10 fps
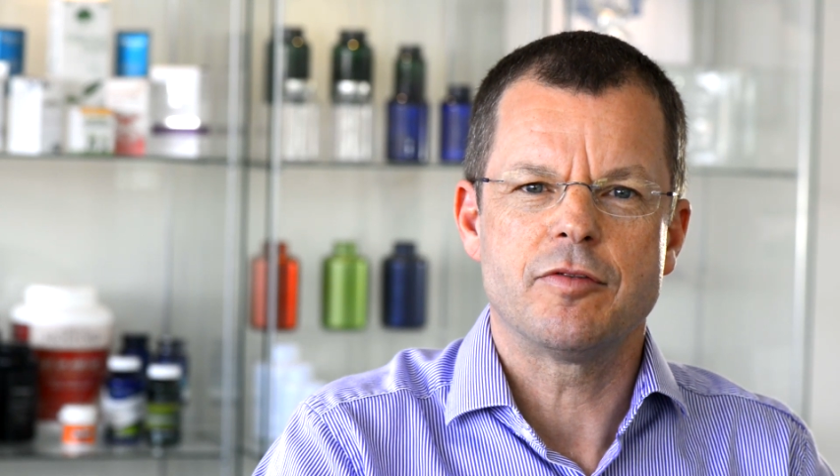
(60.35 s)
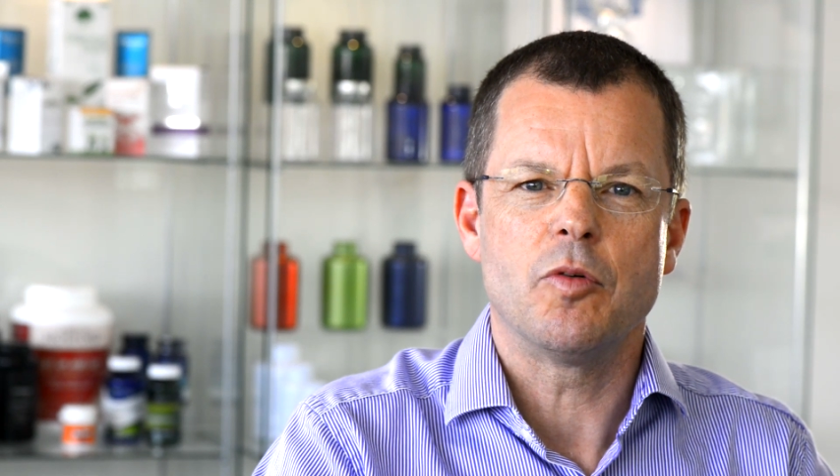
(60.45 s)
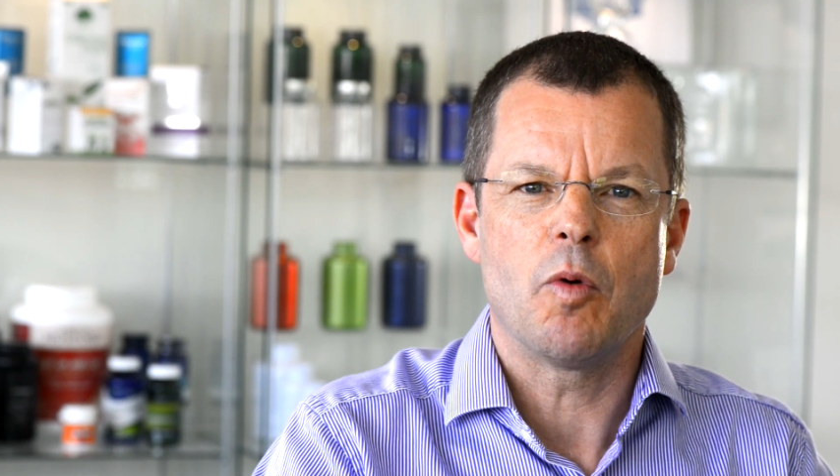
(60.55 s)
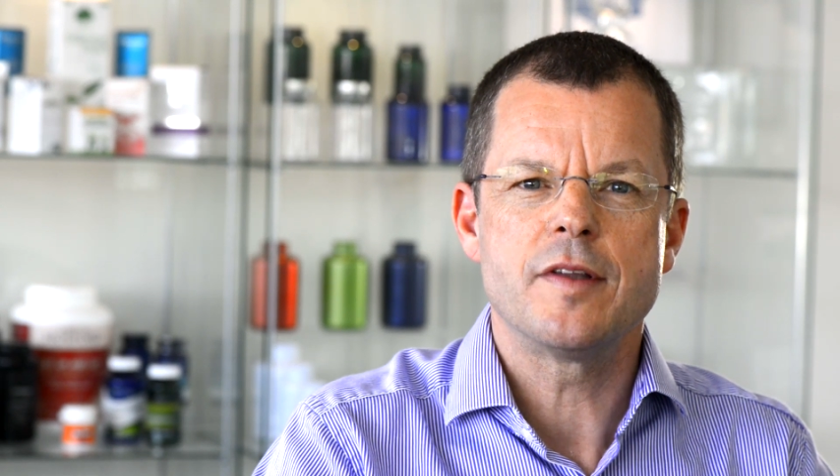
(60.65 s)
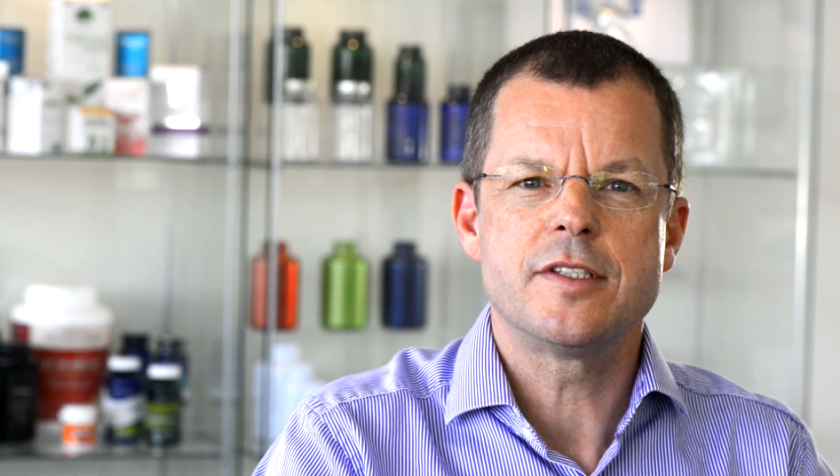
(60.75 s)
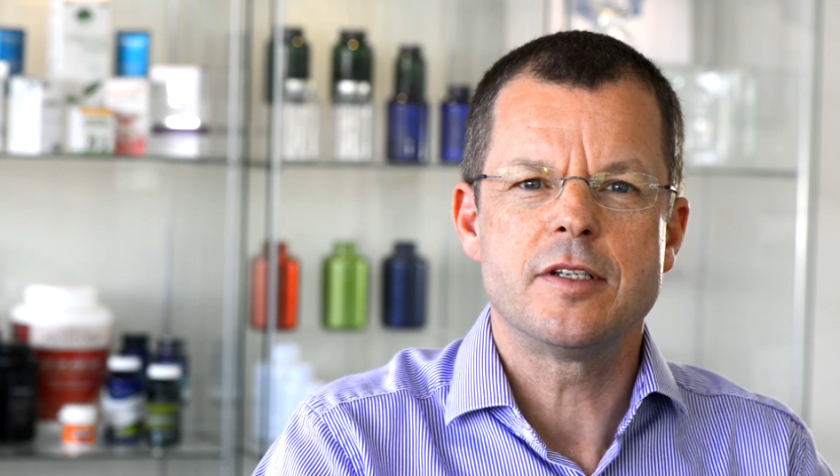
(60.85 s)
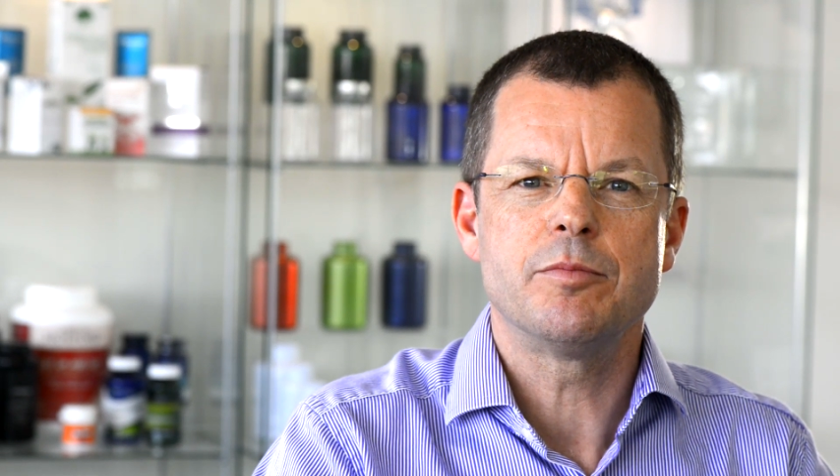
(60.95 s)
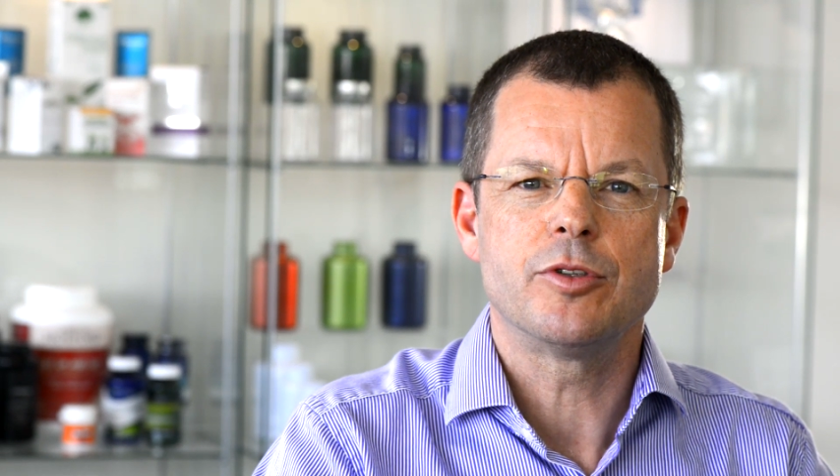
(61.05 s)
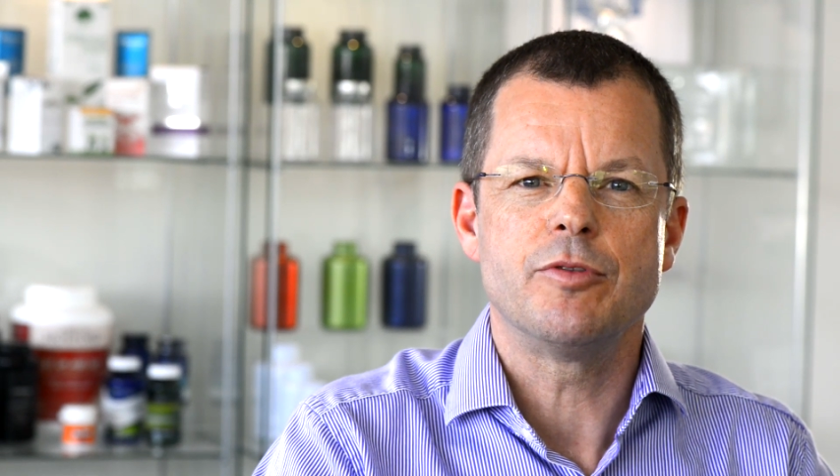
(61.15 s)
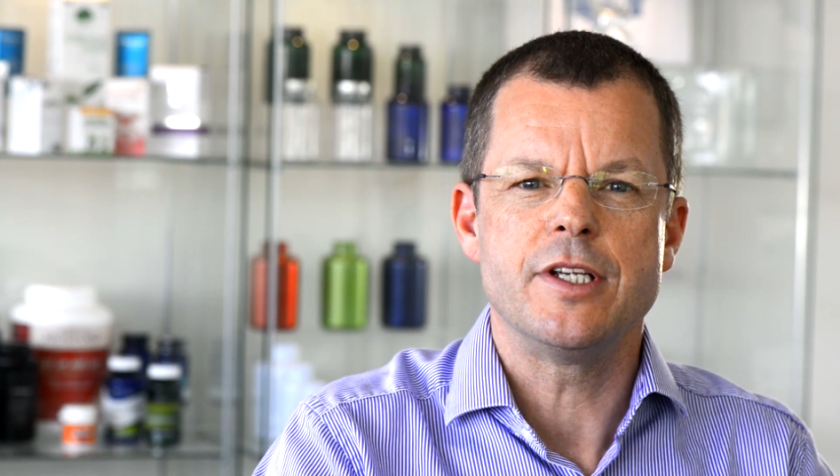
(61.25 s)
for one
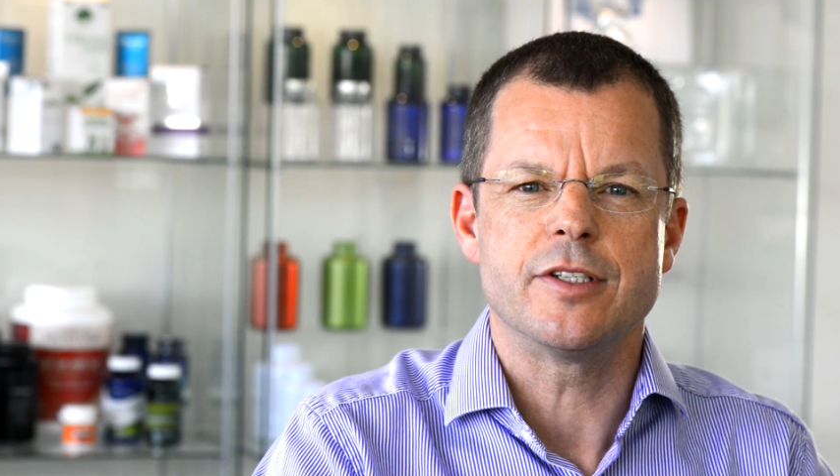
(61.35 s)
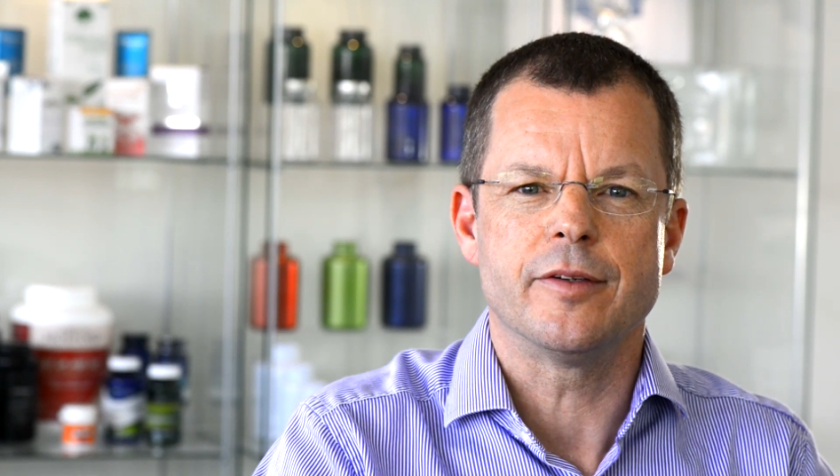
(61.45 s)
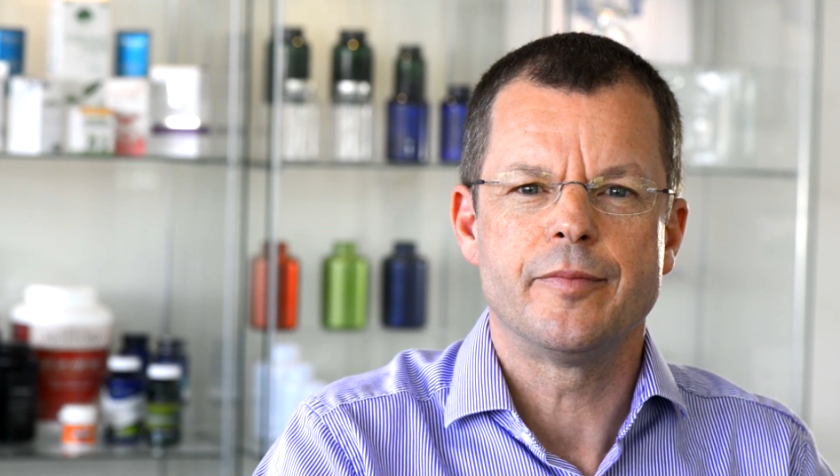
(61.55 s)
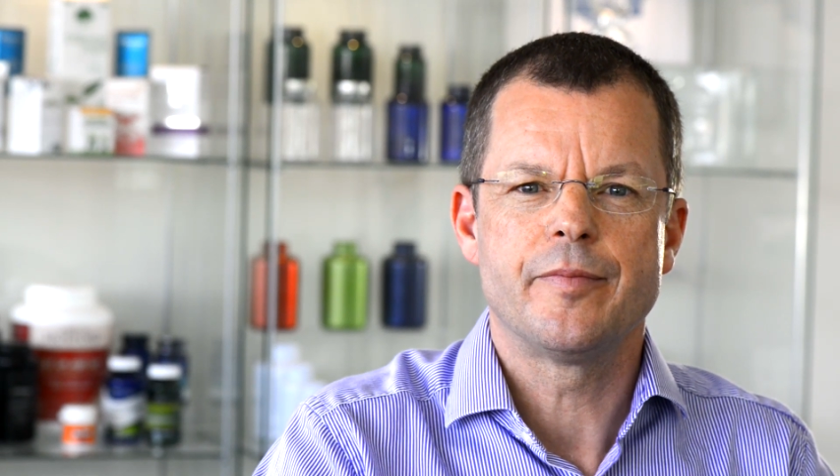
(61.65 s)
simple reason.